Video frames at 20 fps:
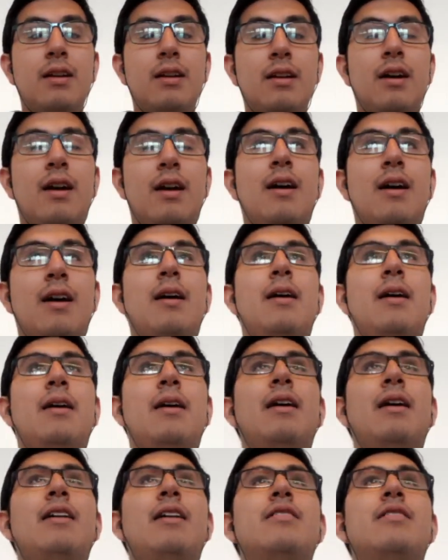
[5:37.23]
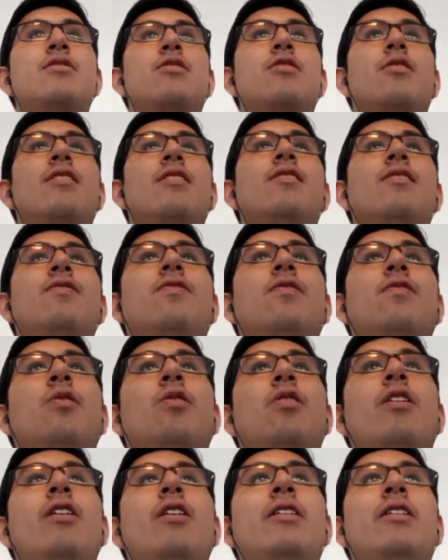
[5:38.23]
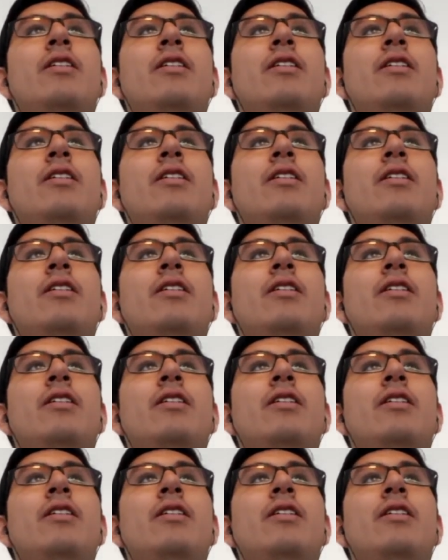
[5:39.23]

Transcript: And so therefore,